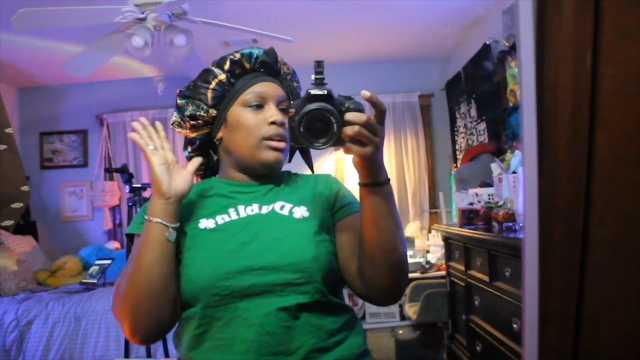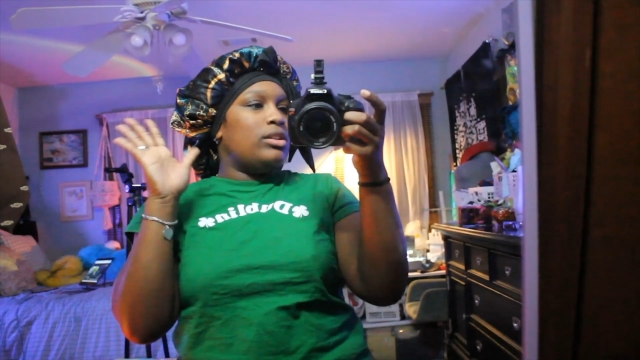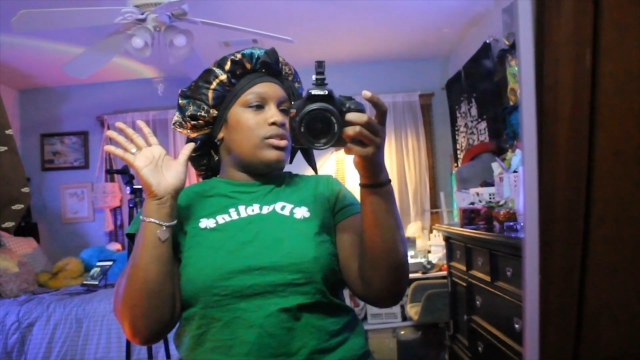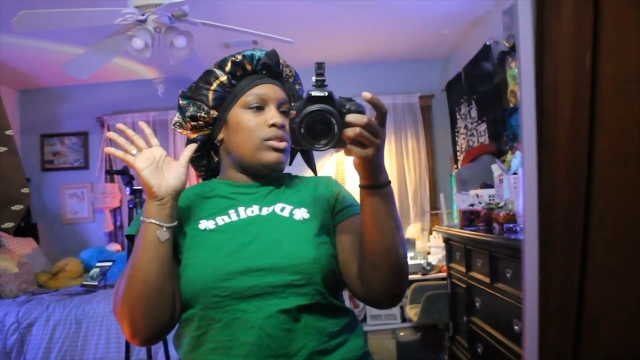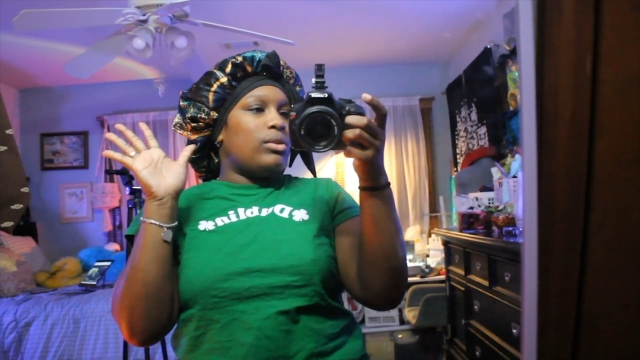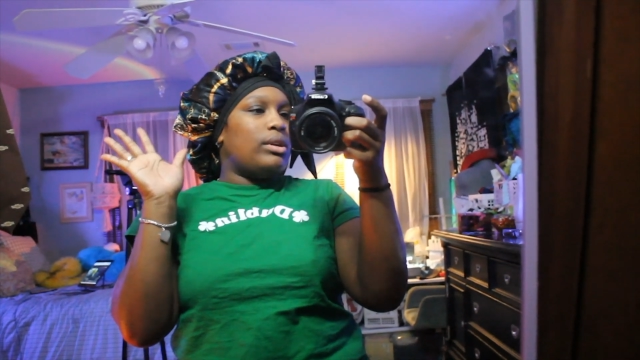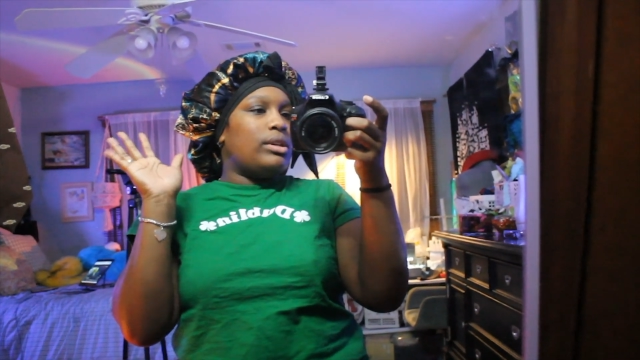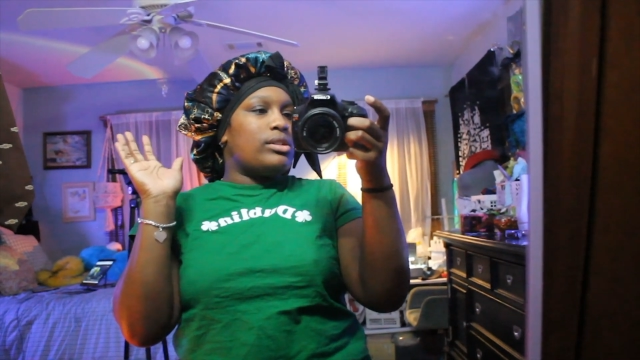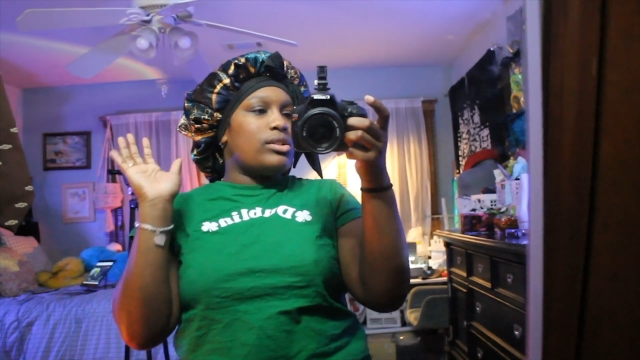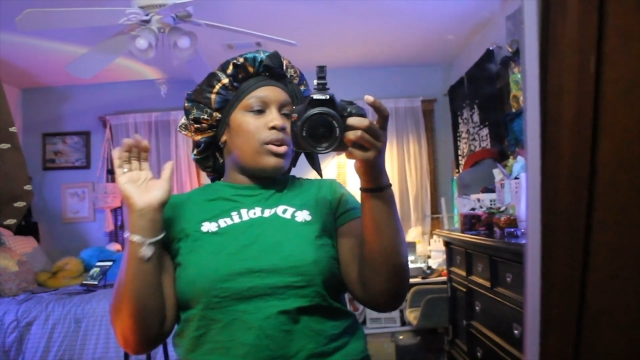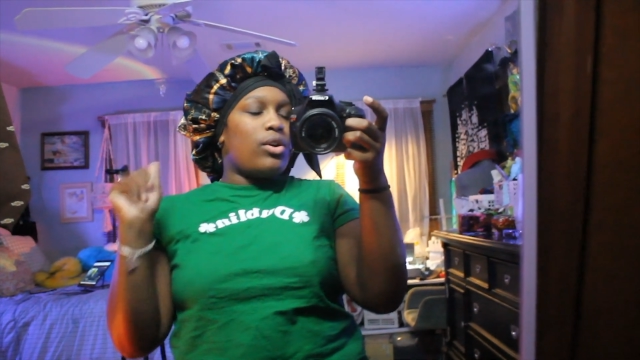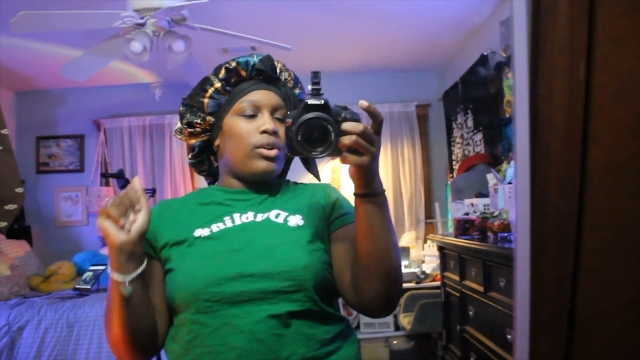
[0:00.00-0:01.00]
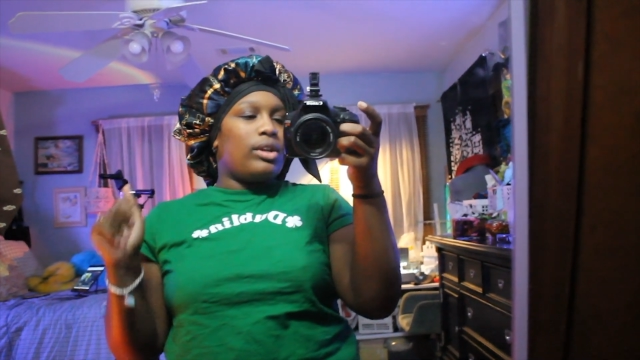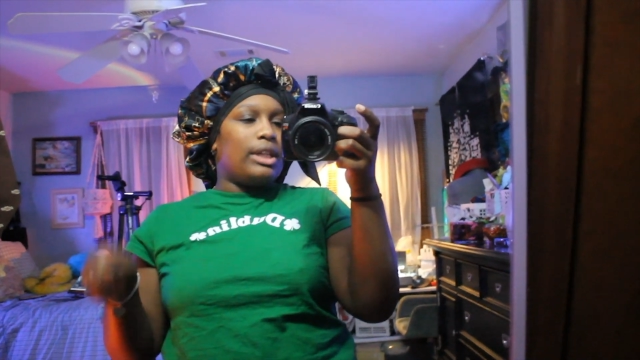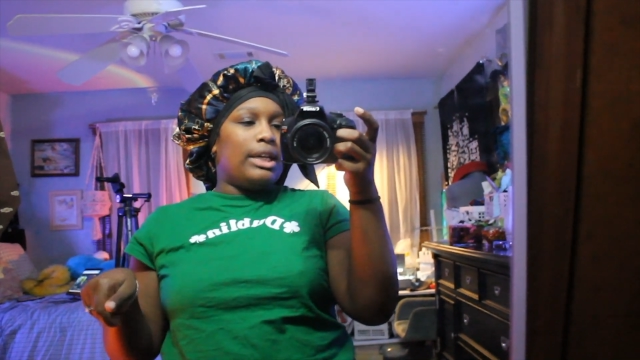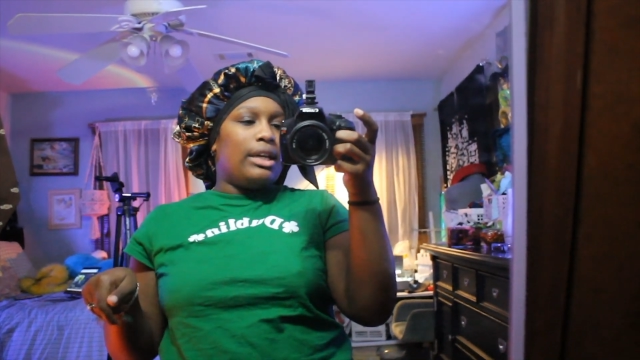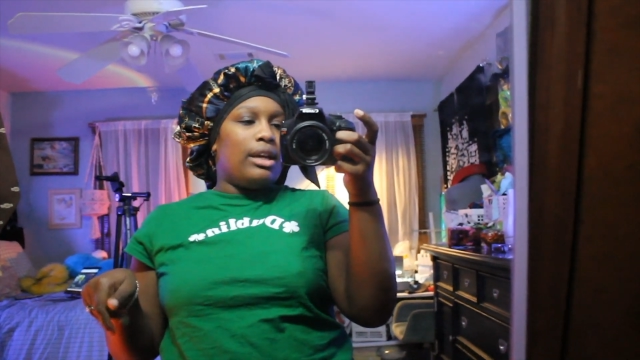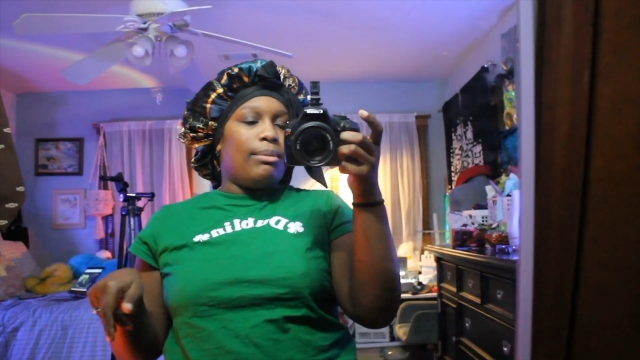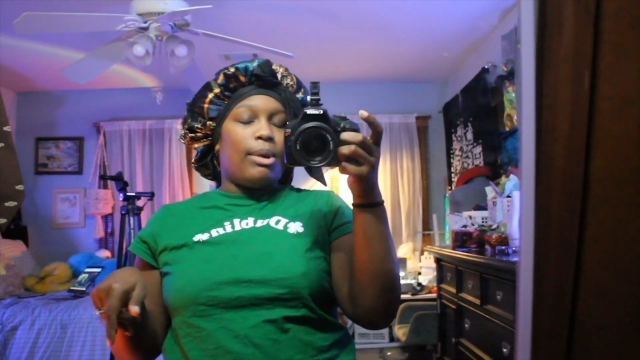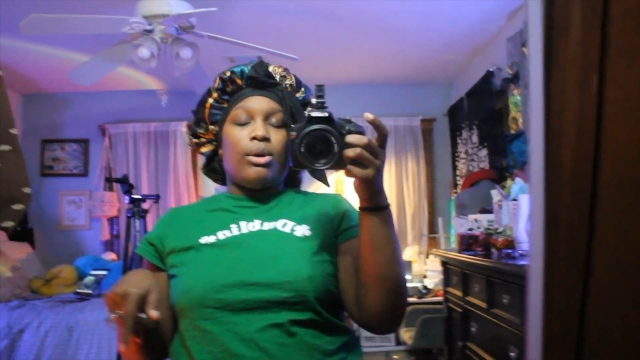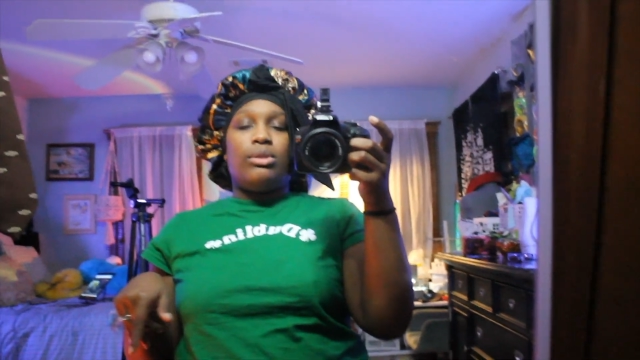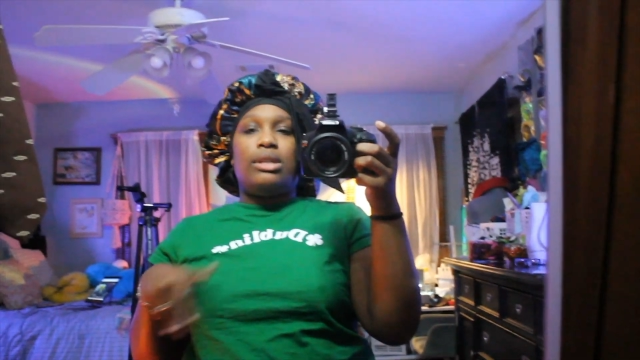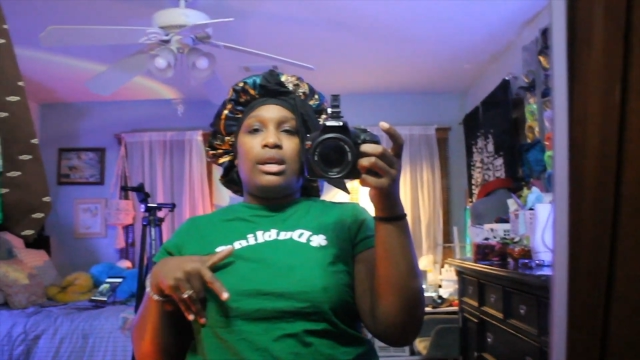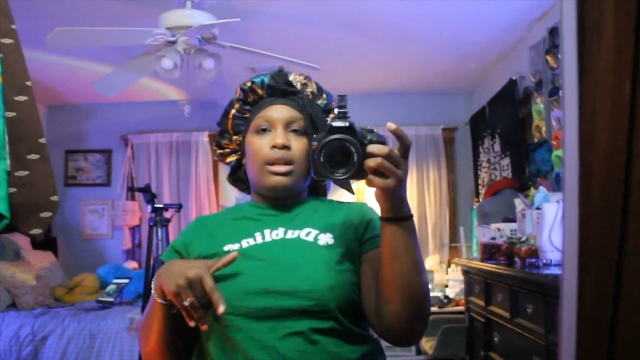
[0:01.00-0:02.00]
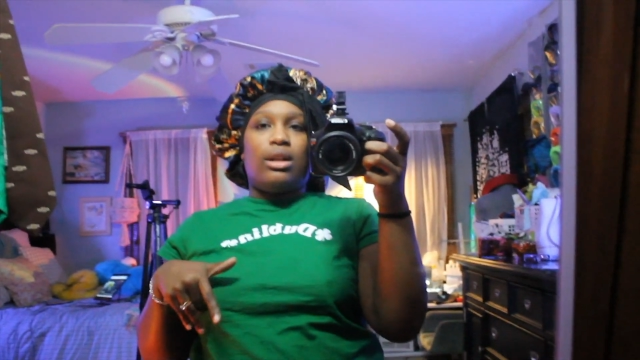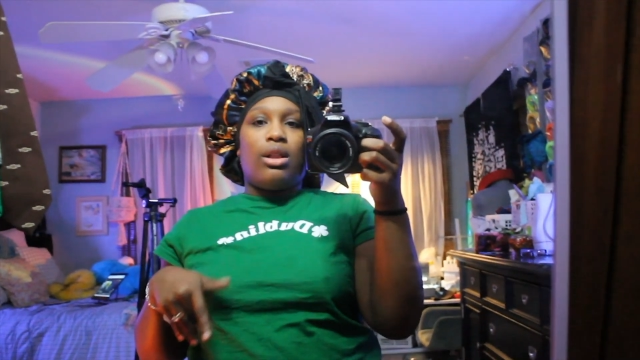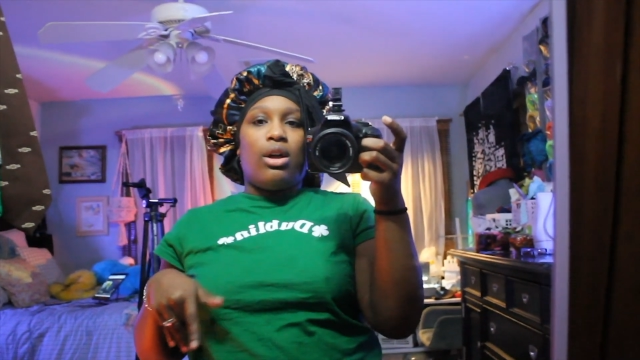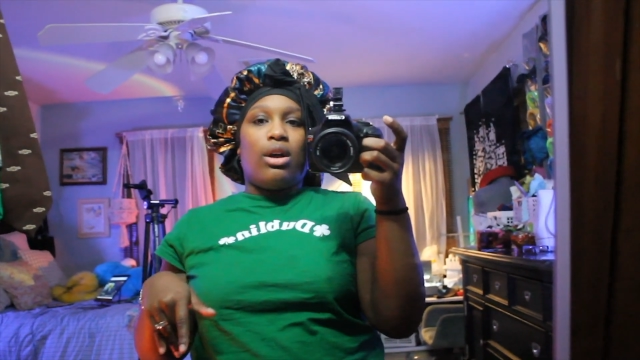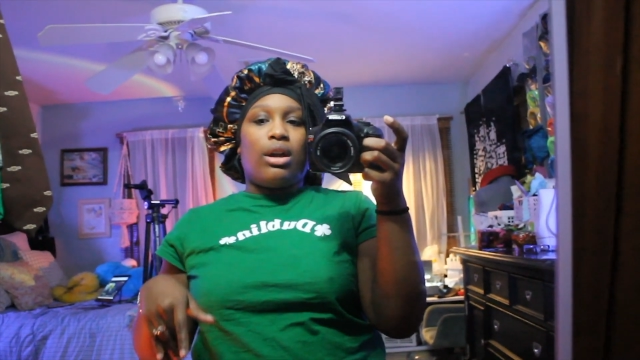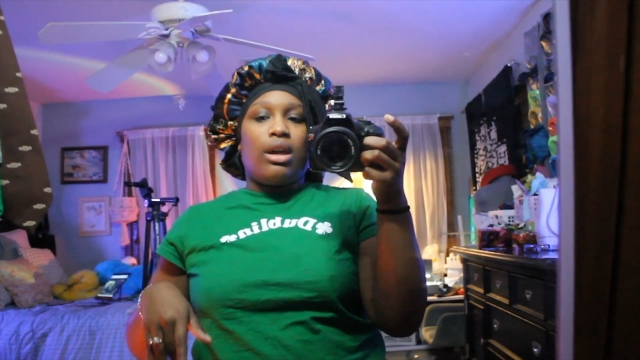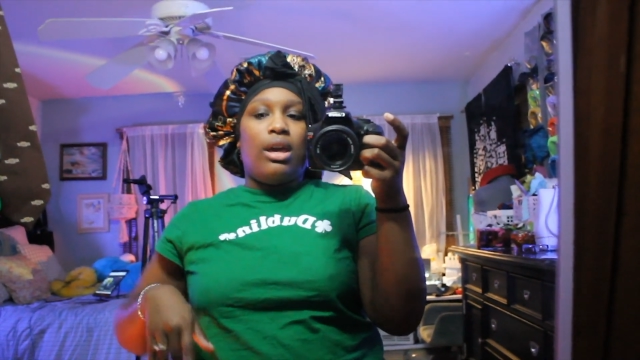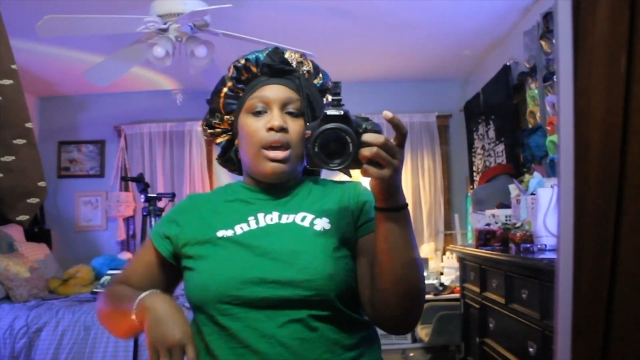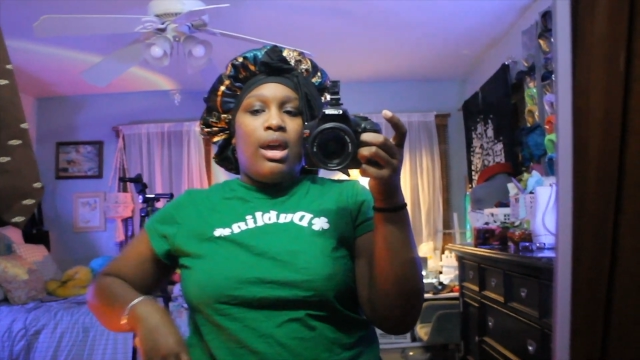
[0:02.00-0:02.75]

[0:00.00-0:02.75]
So it is currently about 10 o'clock.